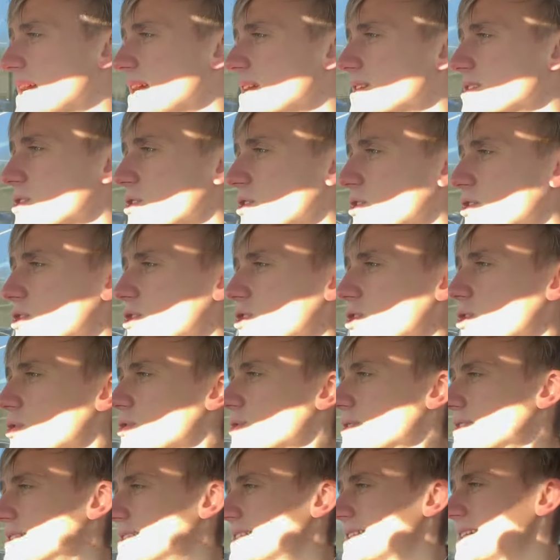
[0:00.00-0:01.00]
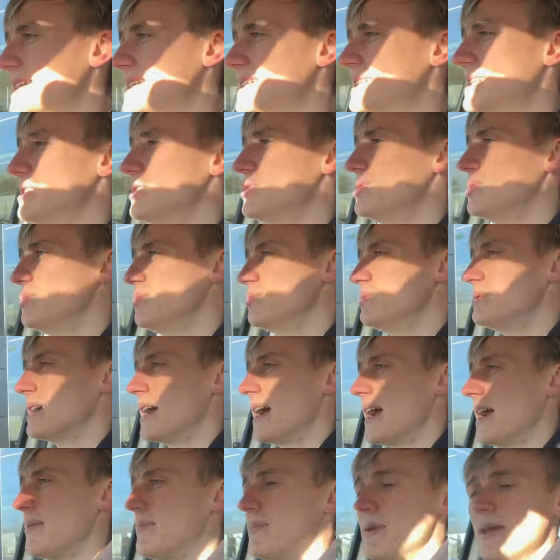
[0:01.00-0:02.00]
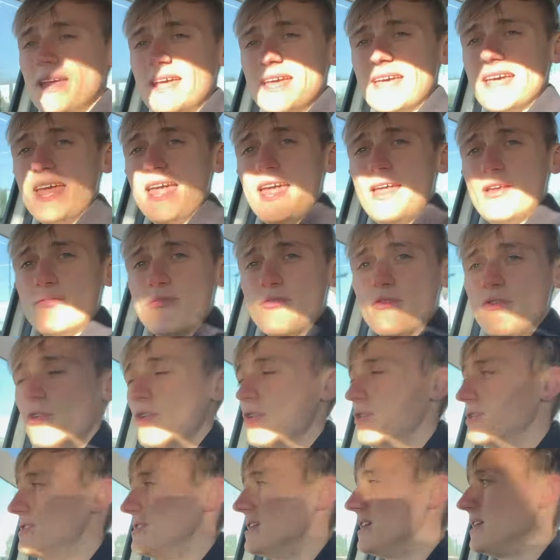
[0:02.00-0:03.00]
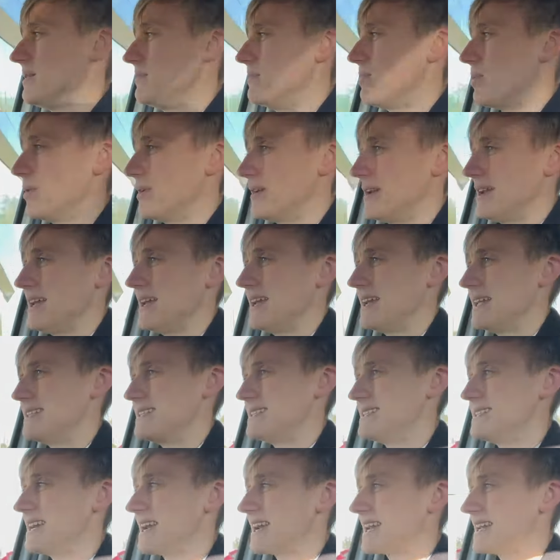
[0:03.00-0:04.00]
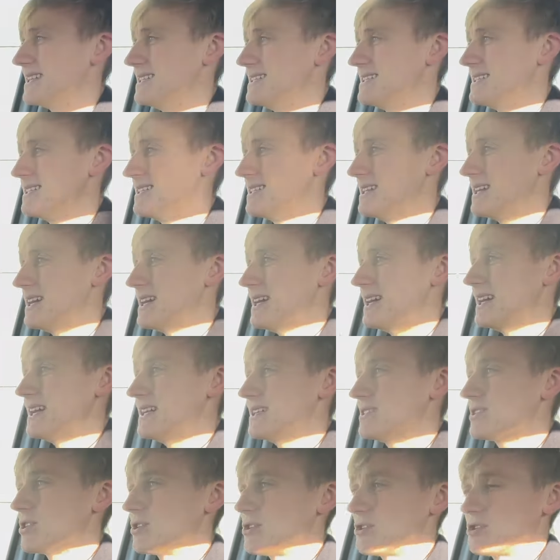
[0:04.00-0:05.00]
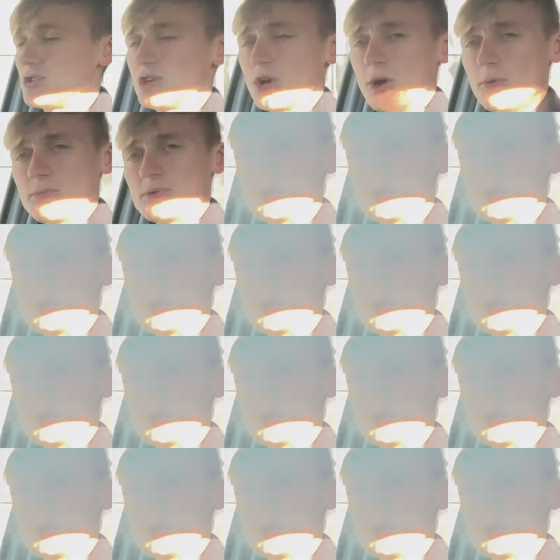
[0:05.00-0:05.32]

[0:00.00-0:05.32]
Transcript: It's got a zero to sixty-two time in thirteen point eight seconds. It's got a top